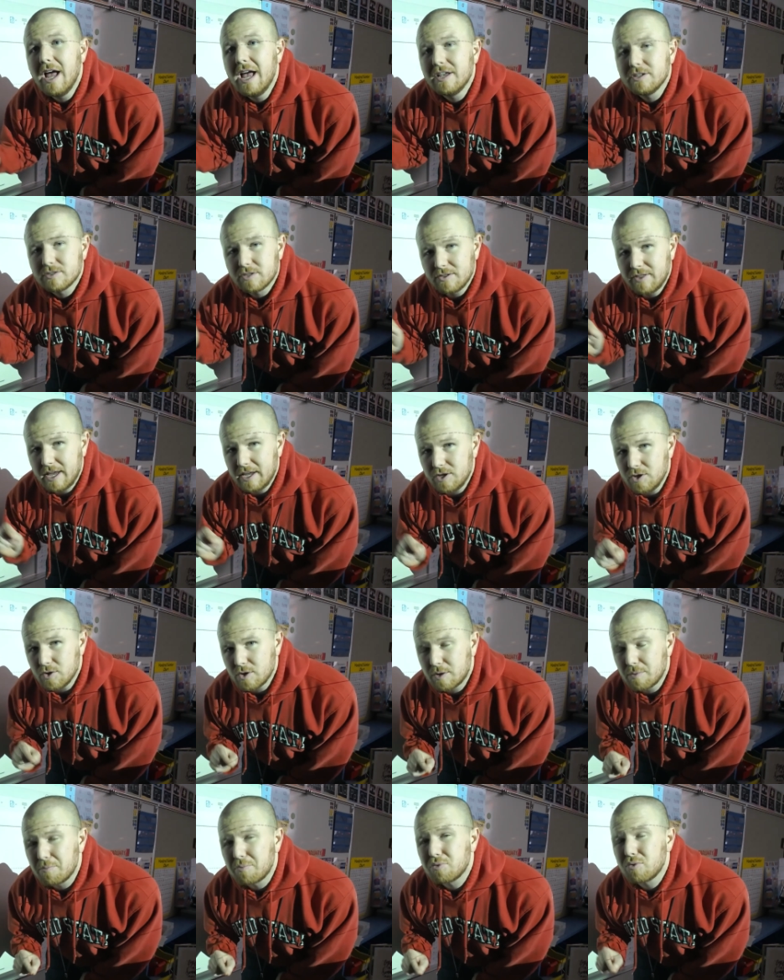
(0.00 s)
so that you
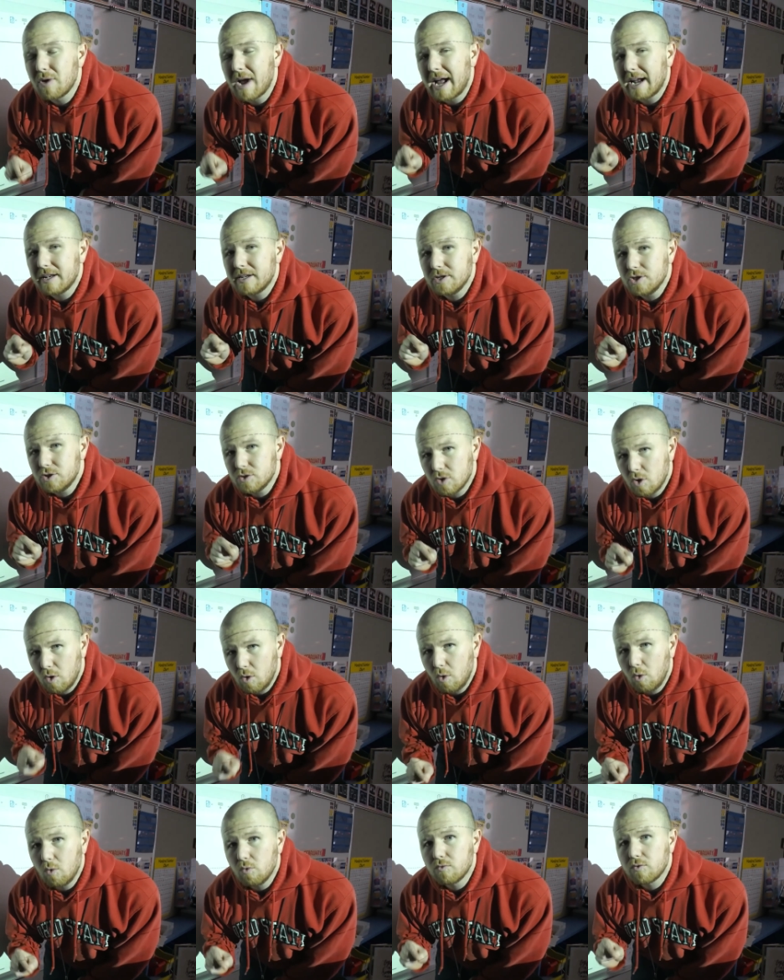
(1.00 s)
can practice
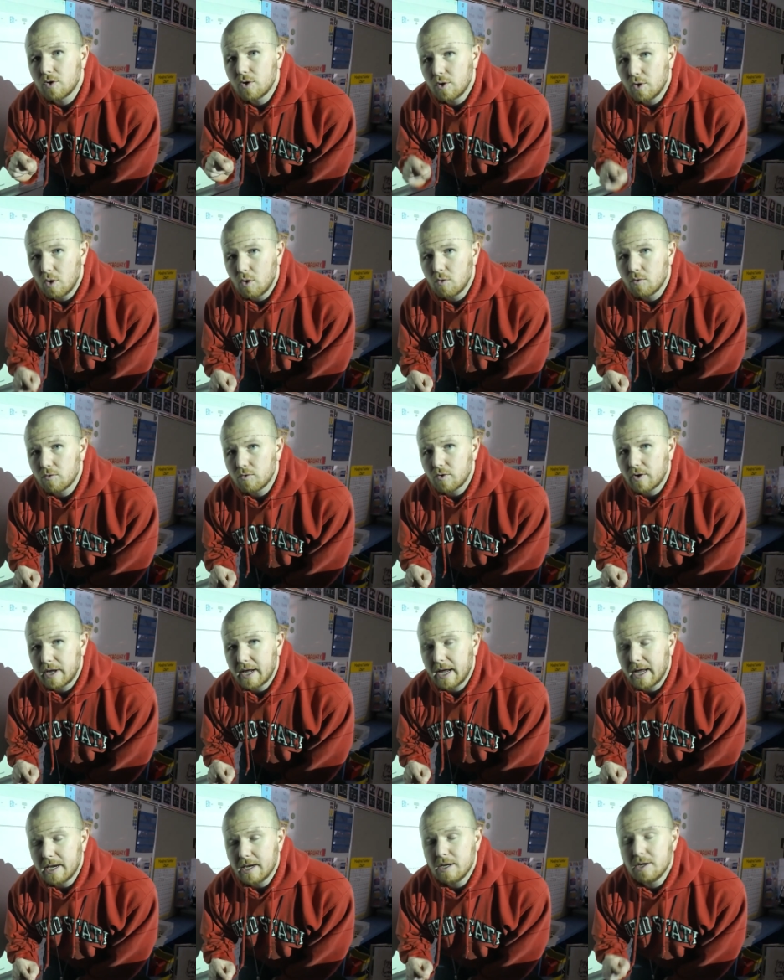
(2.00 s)
over and over
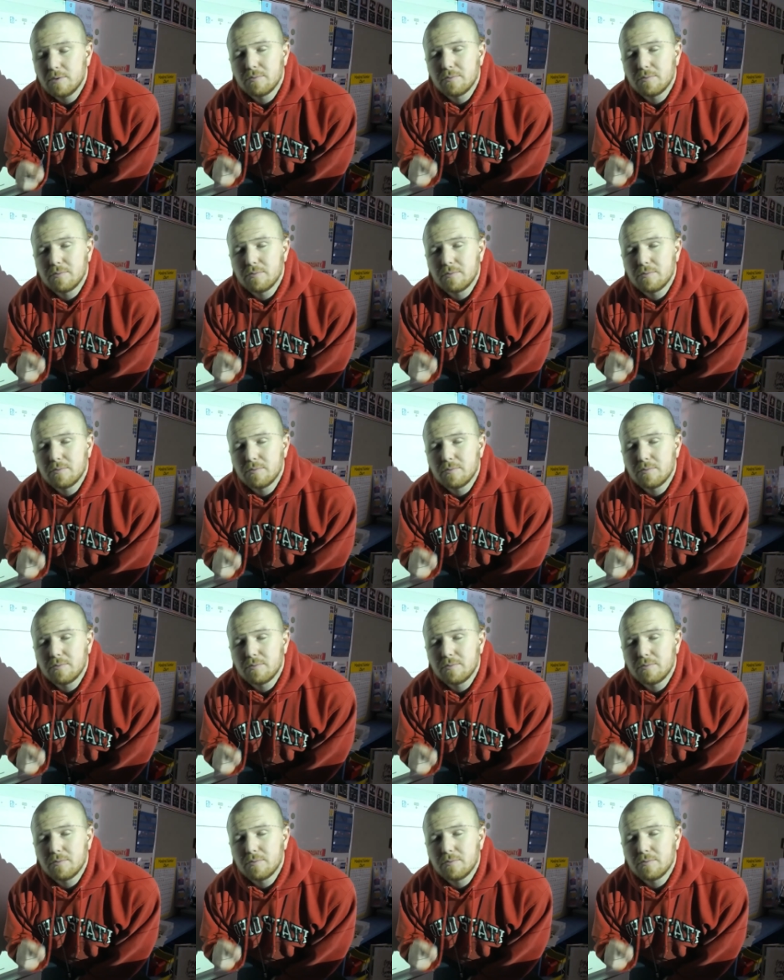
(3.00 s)
again.